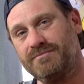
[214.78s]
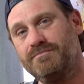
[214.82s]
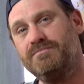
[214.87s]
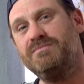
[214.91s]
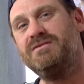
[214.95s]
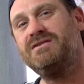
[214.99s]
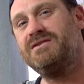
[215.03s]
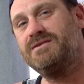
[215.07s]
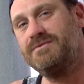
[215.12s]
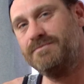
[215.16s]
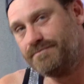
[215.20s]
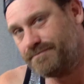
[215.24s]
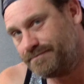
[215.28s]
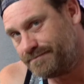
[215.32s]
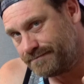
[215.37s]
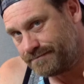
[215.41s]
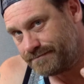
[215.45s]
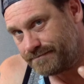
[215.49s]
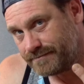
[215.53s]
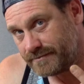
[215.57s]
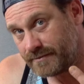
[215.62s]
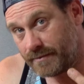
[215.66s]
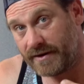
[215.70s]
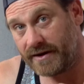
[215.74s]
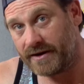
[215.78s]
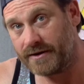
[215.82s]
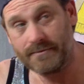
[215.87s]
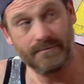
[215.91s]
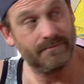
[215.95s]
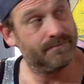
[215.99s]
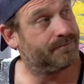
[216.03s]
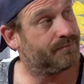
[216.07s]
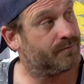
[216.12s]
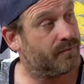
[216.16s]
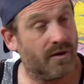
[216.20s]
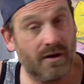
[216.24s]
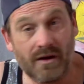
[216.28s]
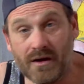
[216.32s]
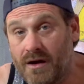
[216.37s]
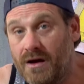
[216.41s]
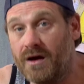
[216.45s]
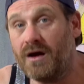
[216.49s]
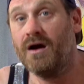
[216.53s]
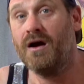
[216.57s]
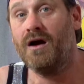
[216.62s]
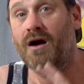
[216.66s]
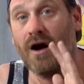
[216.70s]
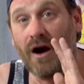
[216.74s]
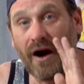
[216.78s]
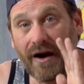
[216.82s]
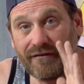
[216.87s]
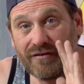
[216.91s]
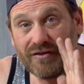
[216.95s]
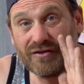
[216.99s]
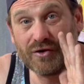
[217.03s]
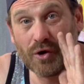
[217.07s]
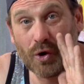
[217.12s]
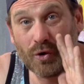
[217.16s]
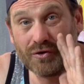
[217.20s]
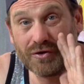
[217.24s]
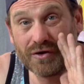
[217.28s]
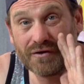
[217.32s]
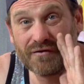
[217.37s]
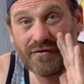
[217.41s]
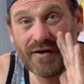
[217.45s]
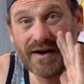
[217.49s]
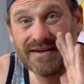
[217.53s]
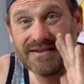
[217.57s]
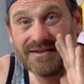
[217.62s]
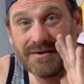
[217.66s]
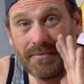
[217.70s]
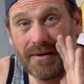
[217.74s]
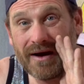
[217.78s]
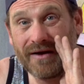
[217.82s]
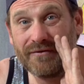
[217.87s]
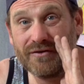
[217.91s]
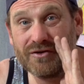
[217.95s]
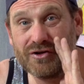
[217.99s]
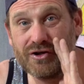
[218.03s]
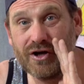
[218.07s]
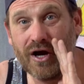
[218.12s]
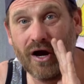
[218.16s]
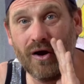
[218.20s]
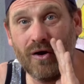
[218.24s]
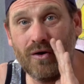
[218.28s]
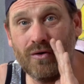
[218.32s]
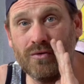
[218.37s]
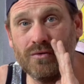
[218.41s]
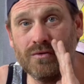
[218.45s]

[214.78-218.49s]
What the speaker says: Psst. Have you told your friends about the show?